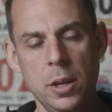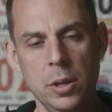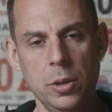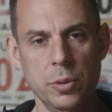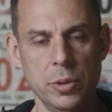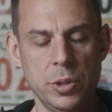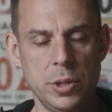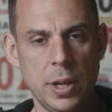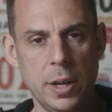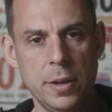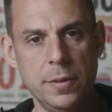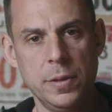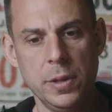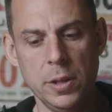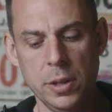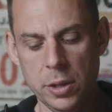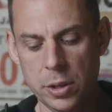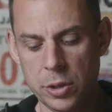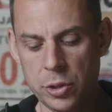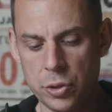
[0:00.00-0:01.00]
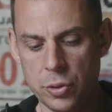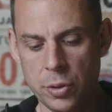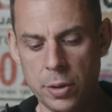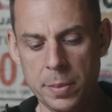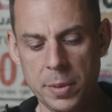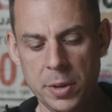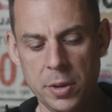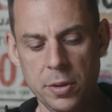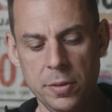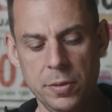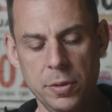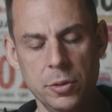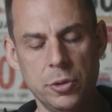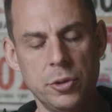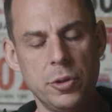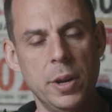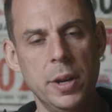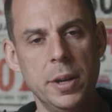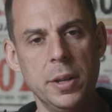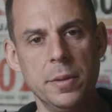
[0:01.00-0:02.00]
your safety and enjoyment of your
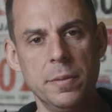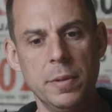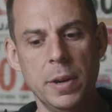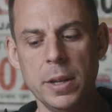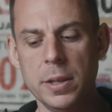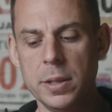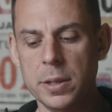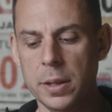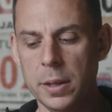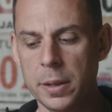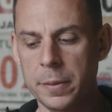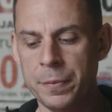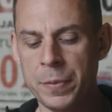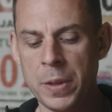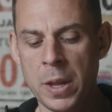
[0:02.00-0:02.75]
training and racing.